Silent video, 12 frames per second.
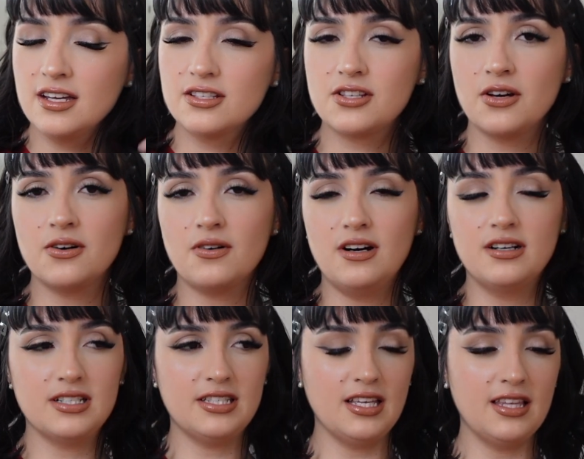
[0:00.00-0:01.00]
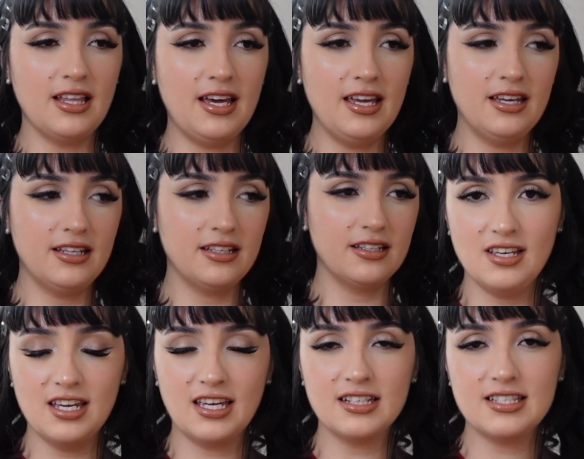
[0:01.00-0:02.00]
So honestly, like,
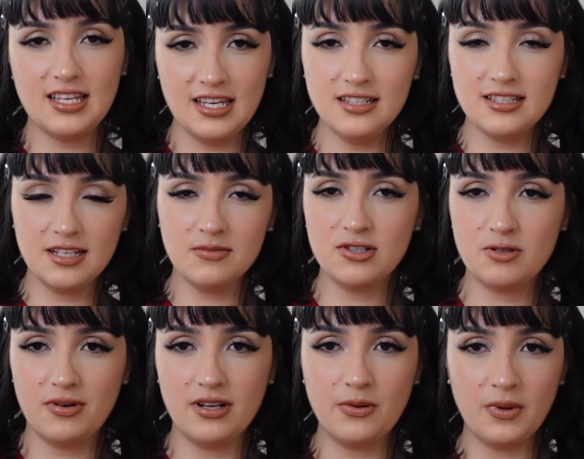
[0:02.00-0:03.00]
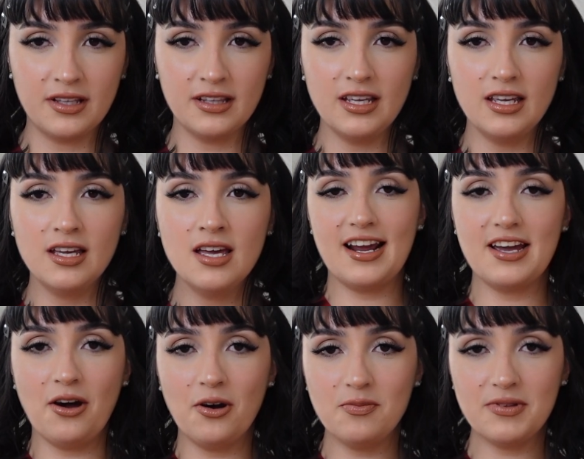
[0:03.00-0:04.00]
it gets heat damage pretty quickly. I
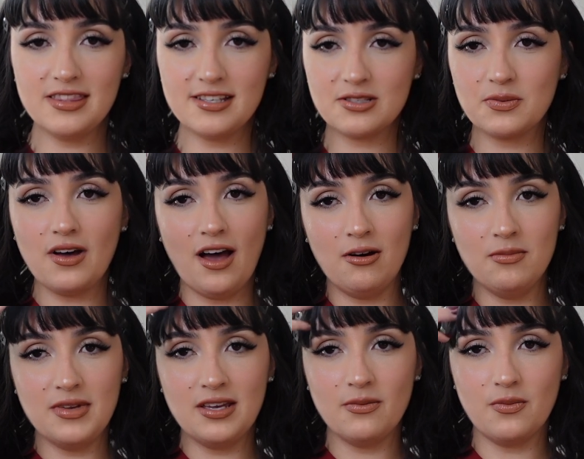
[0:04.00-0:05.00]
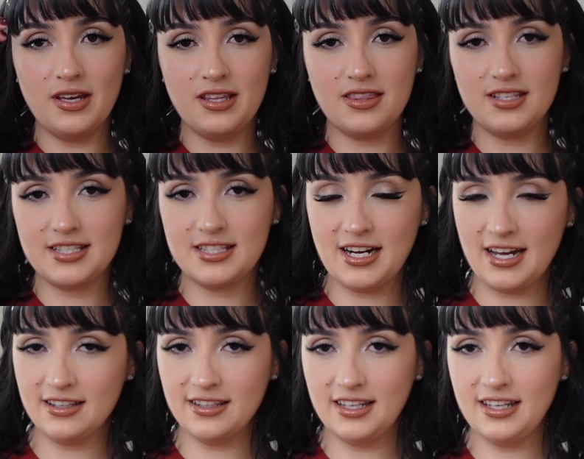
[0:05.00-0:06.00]
hope that this will help me with
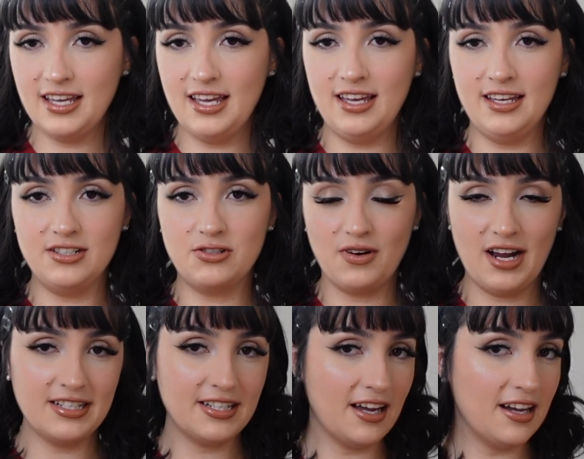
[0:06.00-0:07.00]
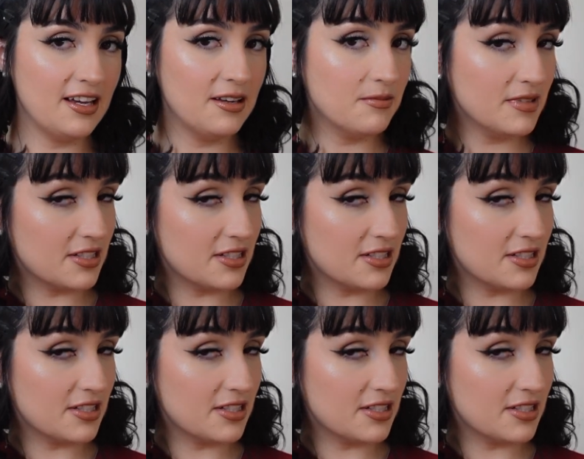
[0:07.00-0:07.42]
styling and dry time.